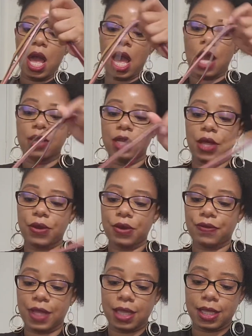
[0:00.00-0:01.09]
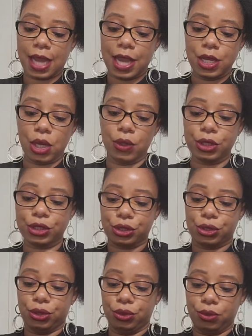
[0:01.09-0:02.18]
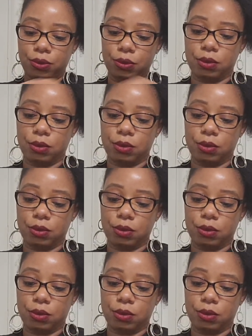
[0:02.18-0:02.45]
Another thing that I noticed too